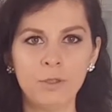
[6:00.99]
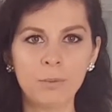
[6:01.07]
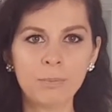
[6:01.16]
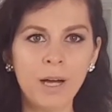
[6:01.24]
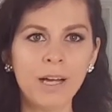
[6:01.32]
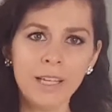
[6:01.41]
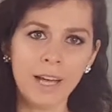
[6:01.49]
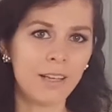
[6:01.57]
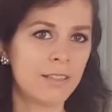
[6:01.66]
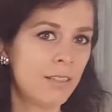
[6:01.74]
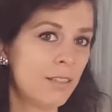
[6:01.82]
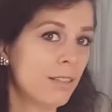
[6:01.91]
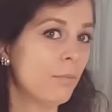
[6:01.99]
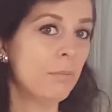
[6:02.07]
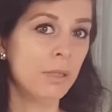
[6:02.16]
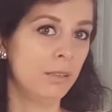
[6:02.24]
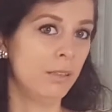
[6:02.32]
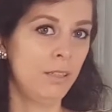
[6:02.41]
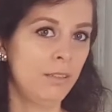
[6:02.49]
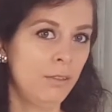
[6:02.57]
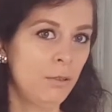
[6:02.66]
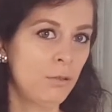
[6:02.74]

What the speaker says: Your body has this ability. You